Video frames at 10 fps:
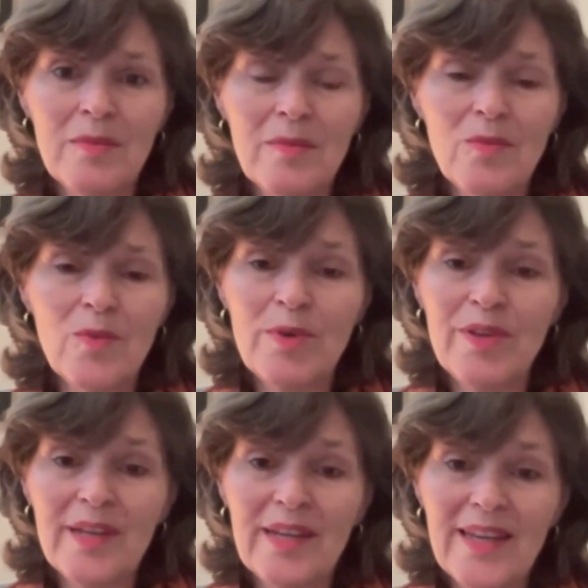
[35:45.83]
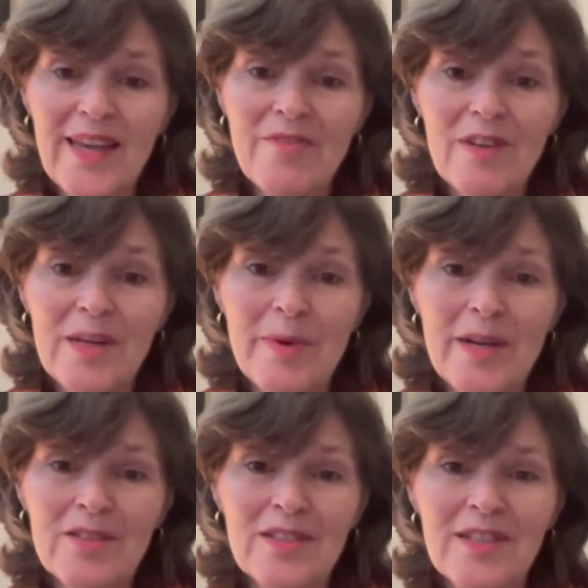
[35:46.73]
We would think carefully
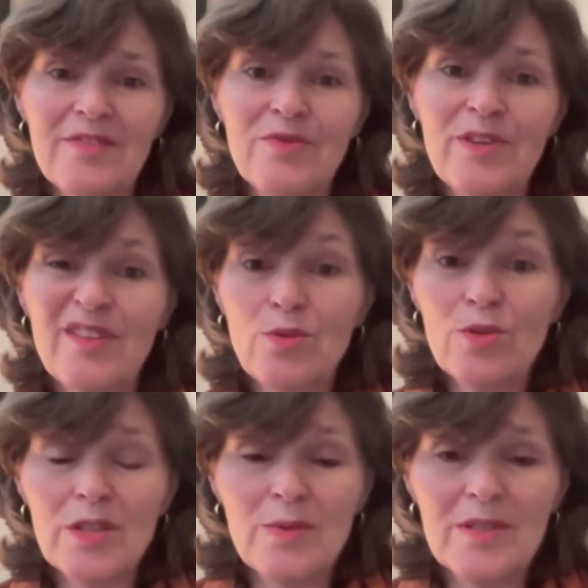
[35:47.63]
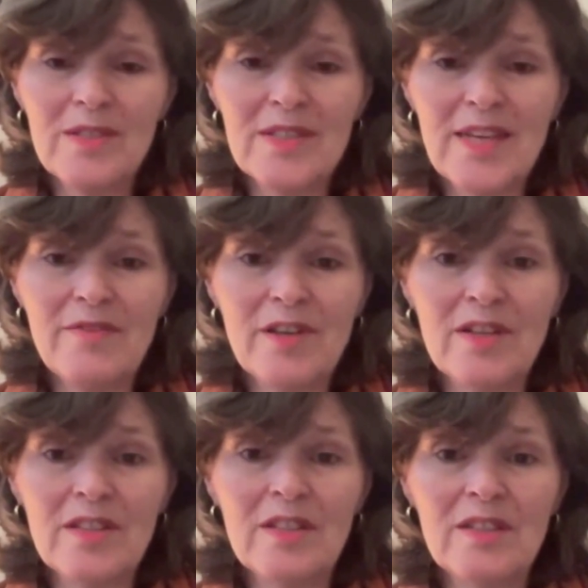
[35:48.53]
about it. If we thought it was a
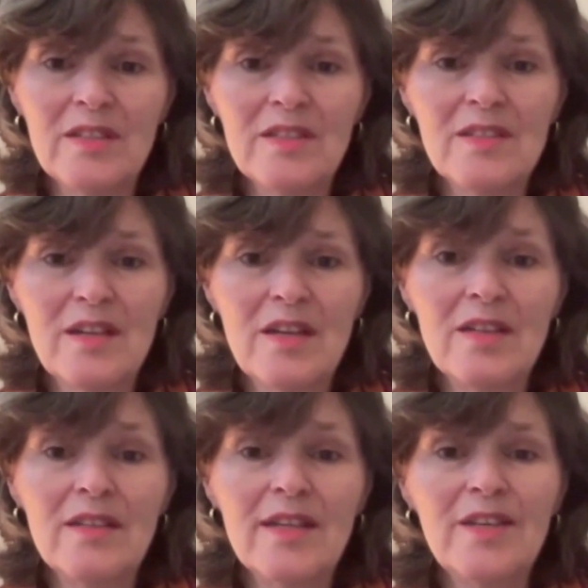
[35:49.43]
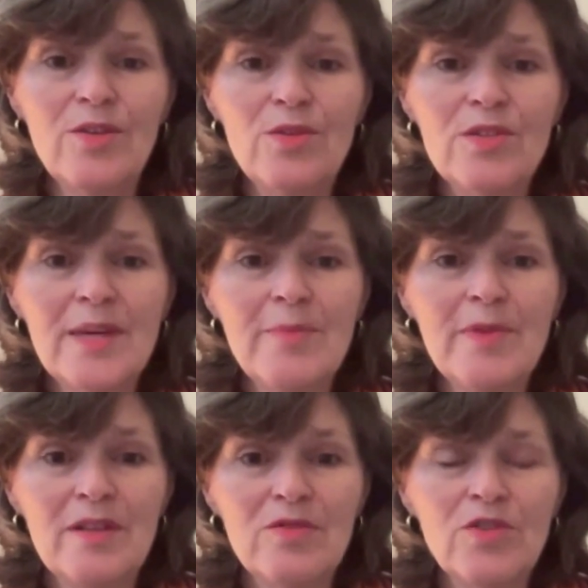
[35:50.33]
safeguarding concern, then your
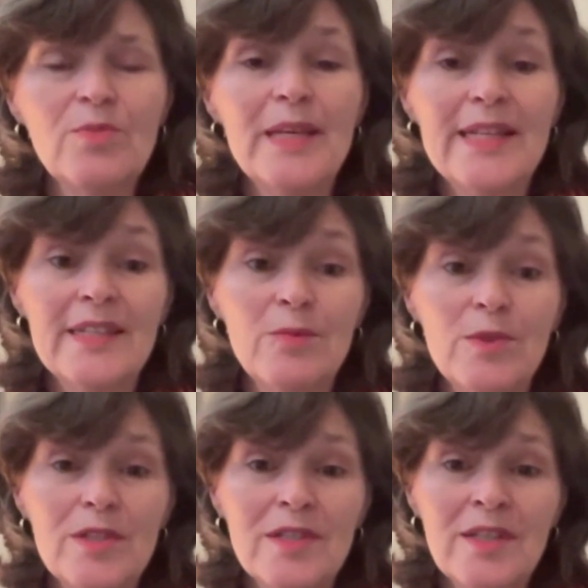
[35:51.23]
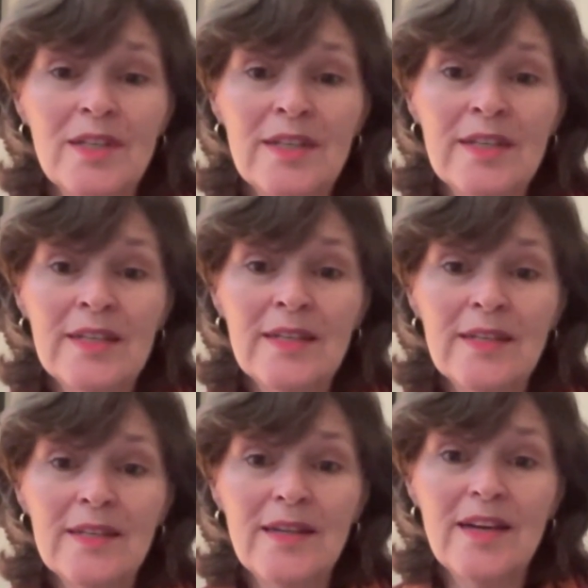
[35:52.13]
seminar group leader would
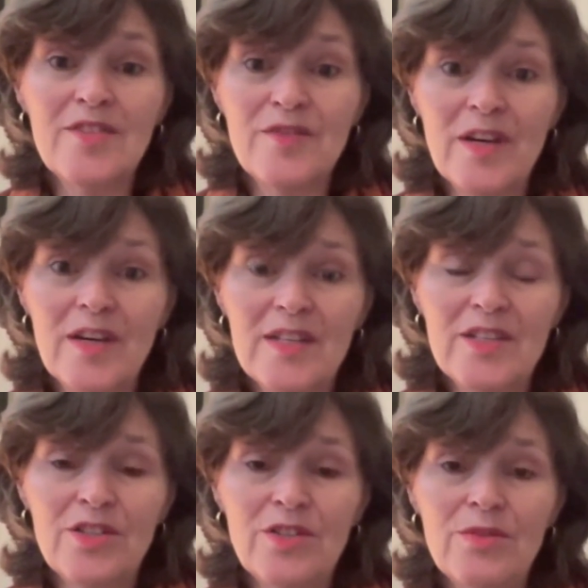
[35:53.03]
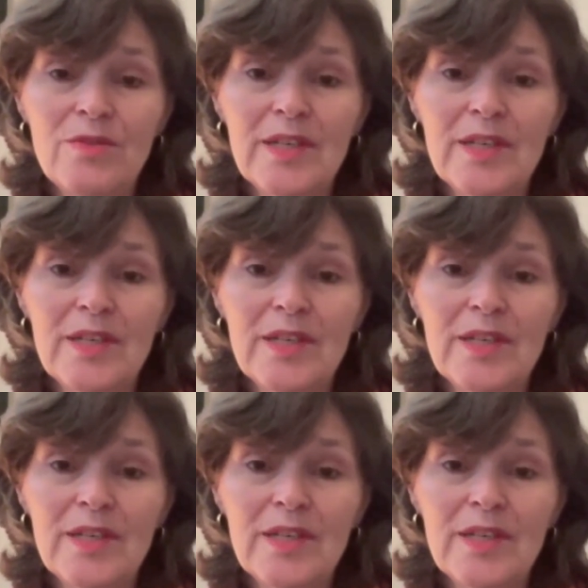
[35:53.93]
advise you